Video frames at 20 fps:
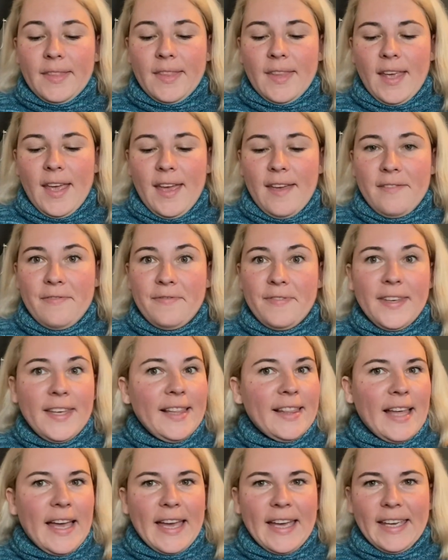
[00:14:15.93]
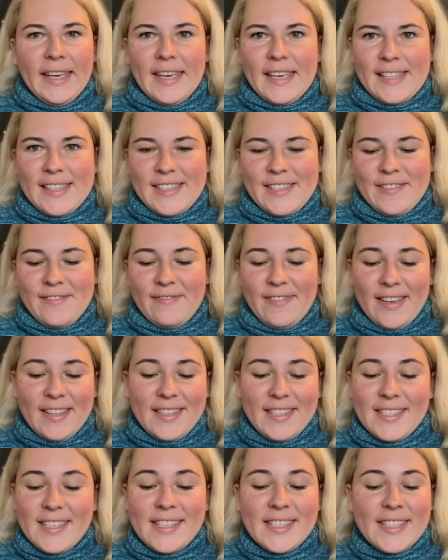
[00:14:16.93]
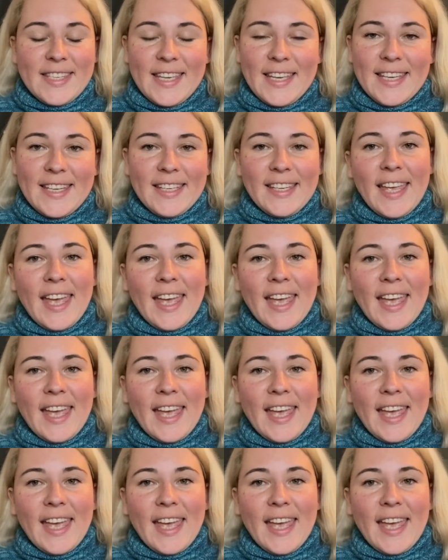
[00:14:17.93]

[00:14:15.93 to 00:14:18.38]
I feel like it's fancy thing